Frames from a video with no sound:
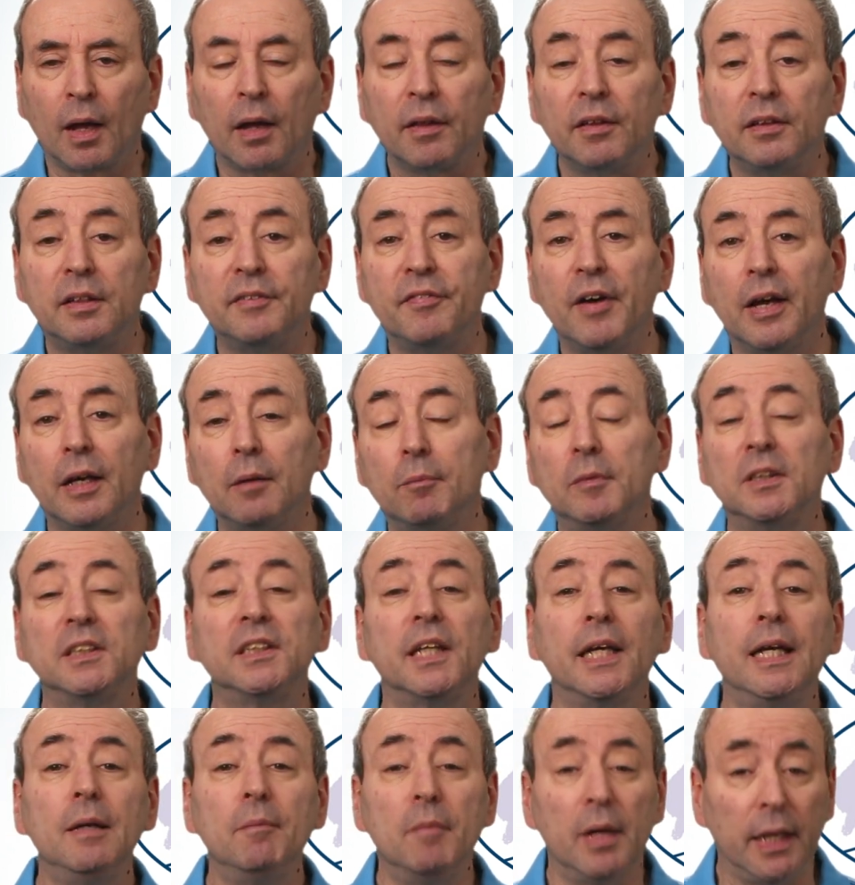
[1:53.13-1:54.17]
The development
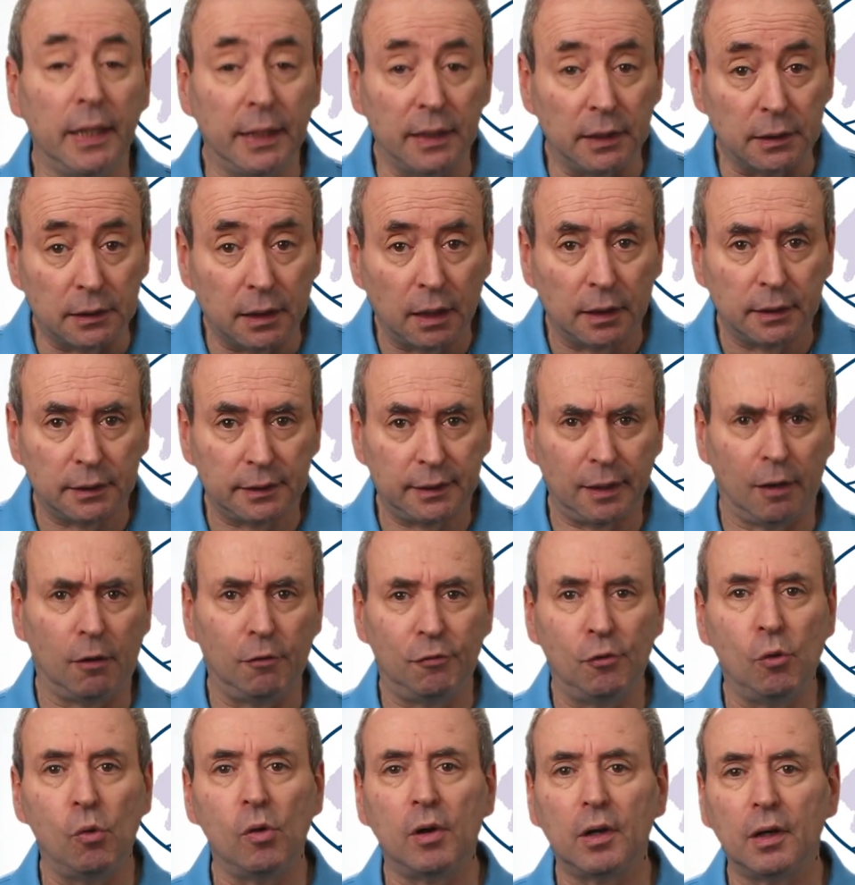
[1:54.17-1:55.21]
team is
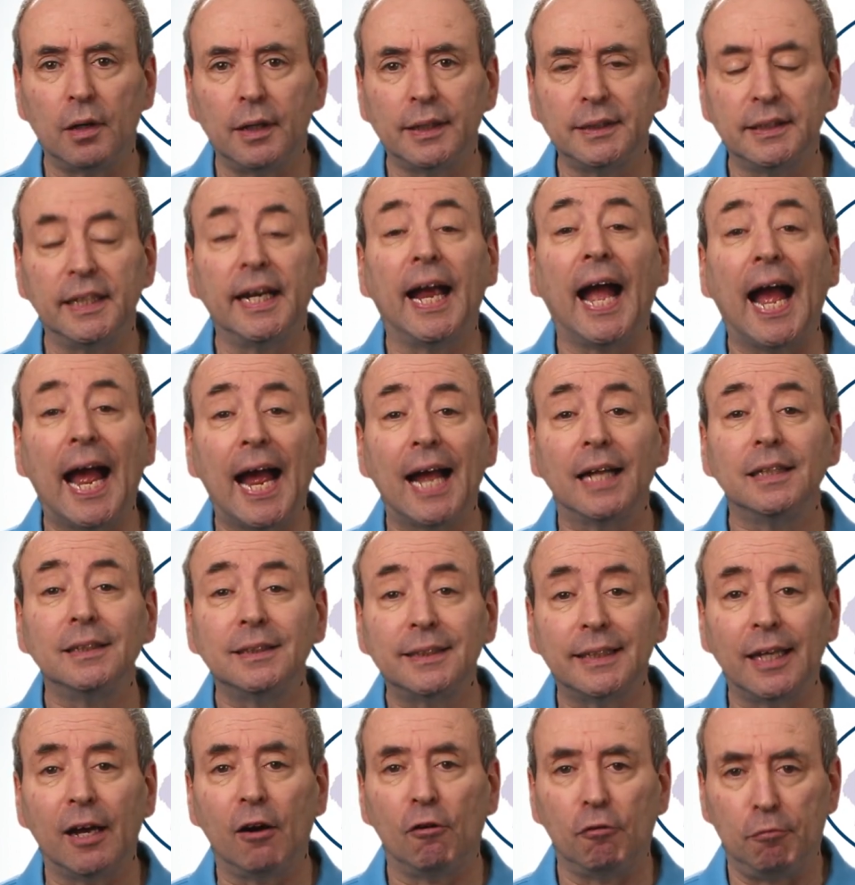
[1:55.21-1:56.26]
self-organizing and
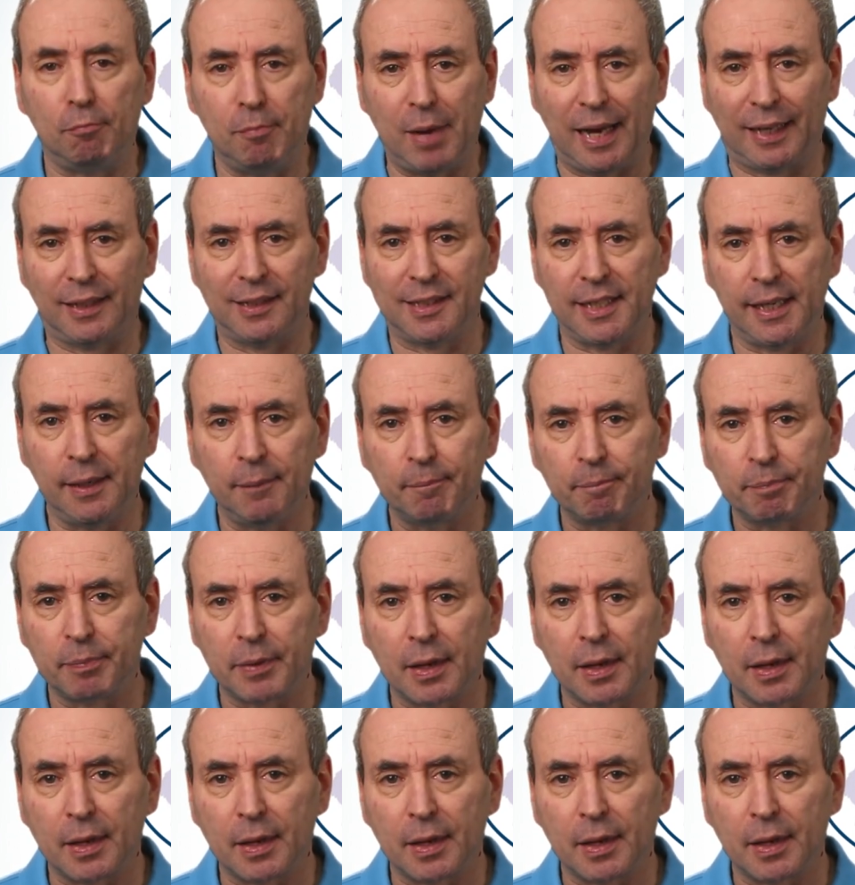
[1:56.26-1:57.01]
self-managing,